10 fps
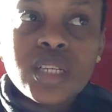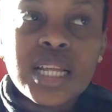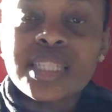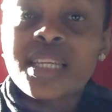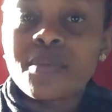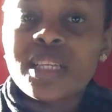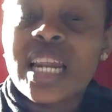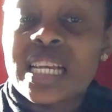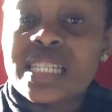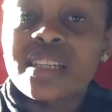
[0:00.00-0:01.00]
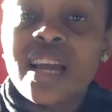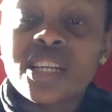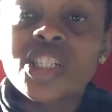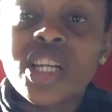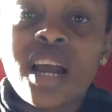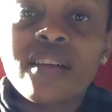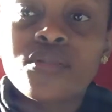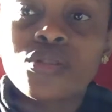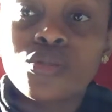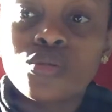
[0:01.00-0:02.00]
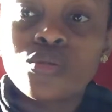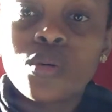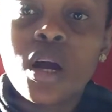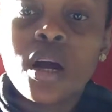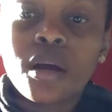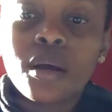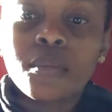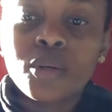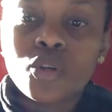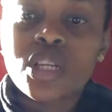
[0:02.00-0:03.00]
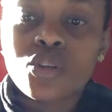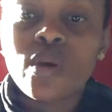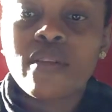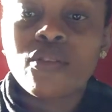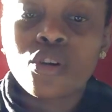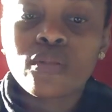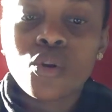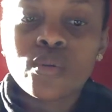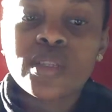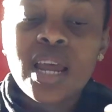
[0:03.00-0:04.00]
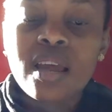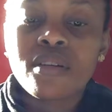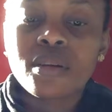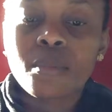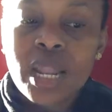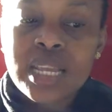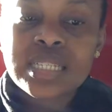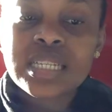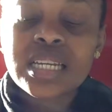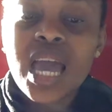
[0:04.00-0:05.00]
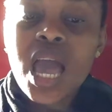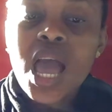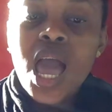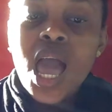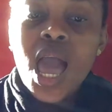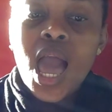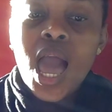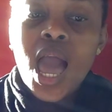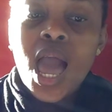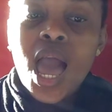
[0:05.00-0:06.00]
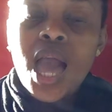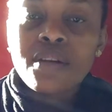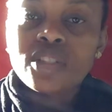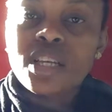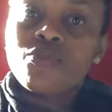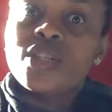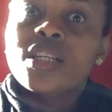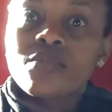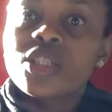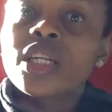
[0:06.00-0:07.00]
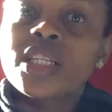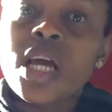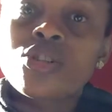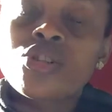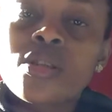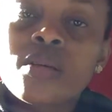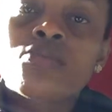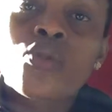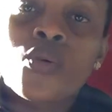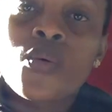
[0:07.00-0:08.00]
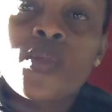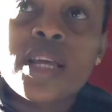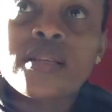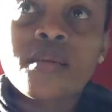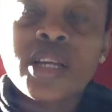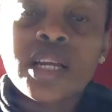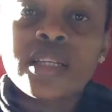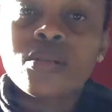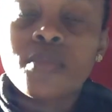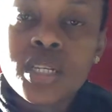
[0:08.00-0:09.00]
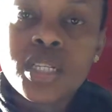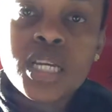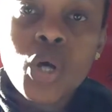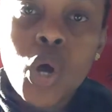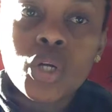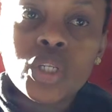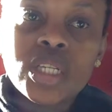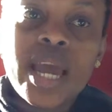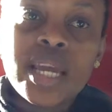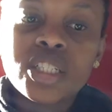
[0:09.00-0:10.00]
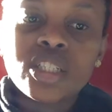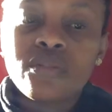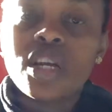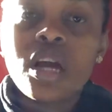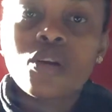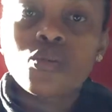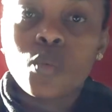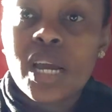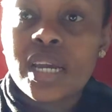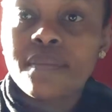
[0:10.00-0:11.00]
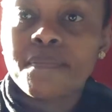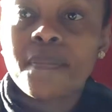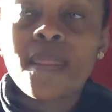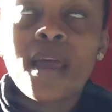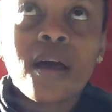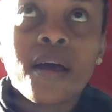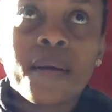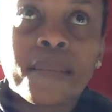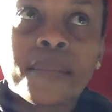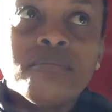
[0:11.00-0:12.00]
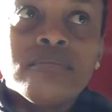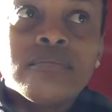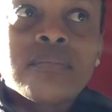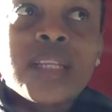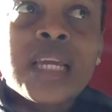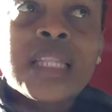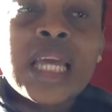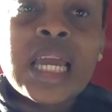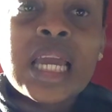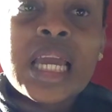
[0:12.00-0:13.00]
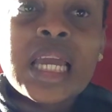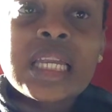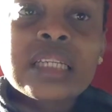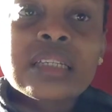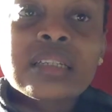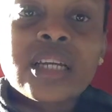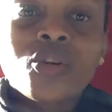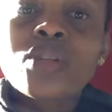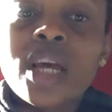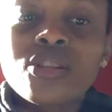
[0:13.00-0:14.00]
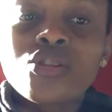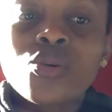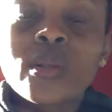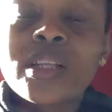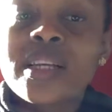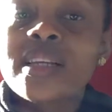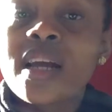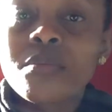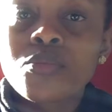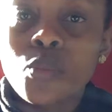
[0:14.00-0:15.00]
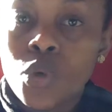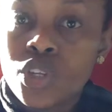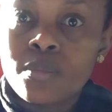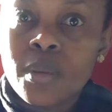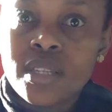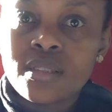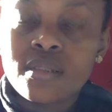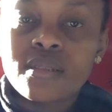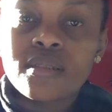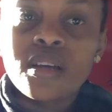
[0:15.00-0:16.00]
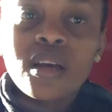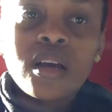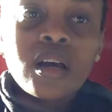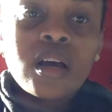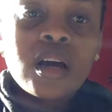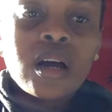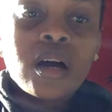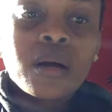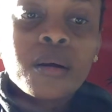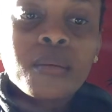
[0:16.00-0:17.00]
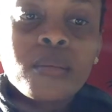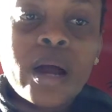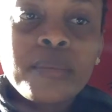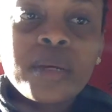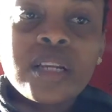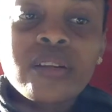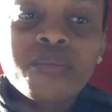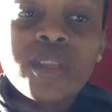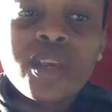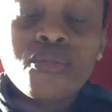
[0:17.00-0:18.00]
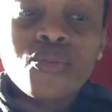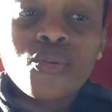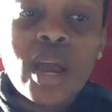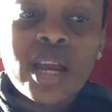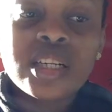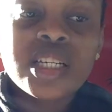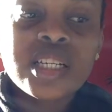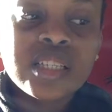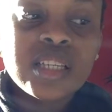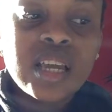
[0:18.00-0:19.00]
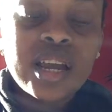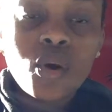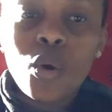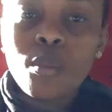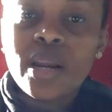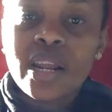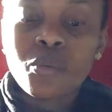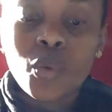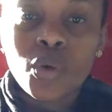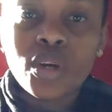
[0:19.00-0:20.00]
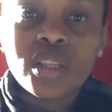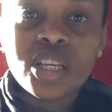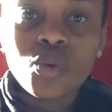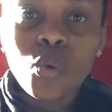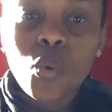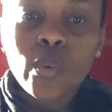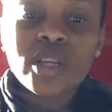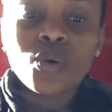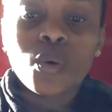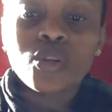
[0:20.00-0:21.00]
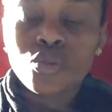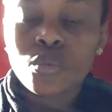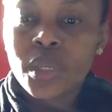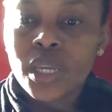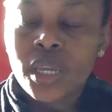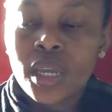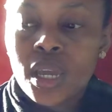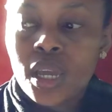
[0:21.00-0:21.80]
That's something that I still actually have to do because I do have a lot of clothes that I have in plastic, and for some reason I'm still attached to them. So that's something I need to meditate on and just figure out why. And then it also has to do with cleaning up workspaces. I mean, if you actually see at home and at work, there's always going to be,